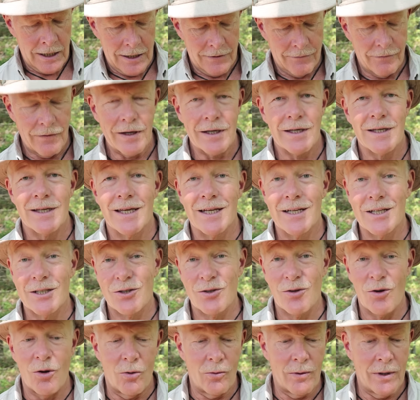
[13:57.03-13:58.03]
if I can get
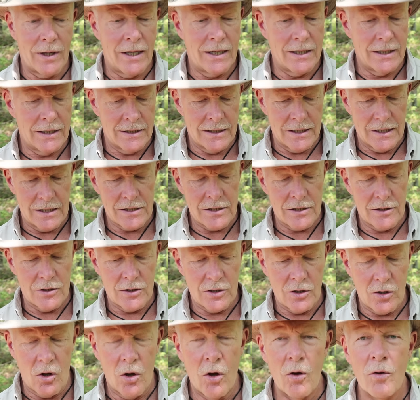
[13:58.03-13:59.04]
it to go any
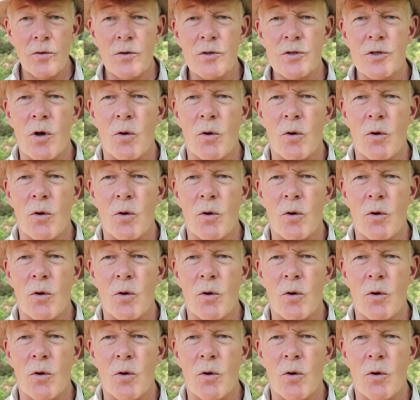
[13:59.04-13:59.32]
distance at all.